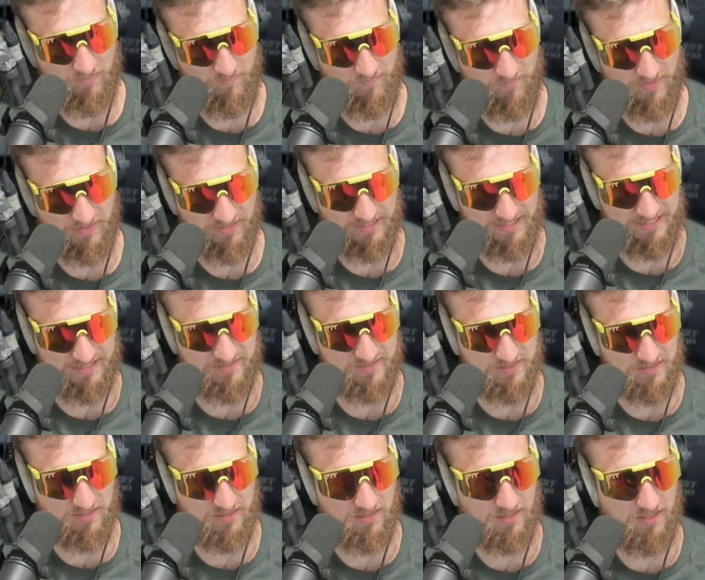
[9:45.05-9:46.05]
very
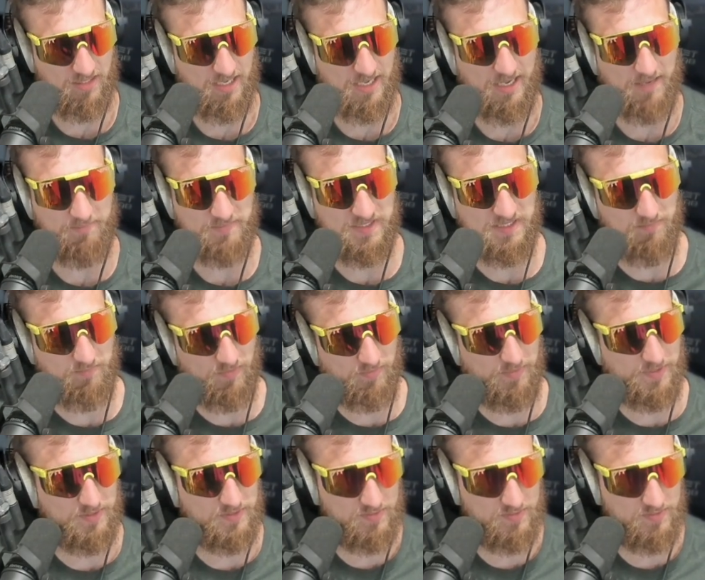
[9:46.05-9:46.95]
easy to implement.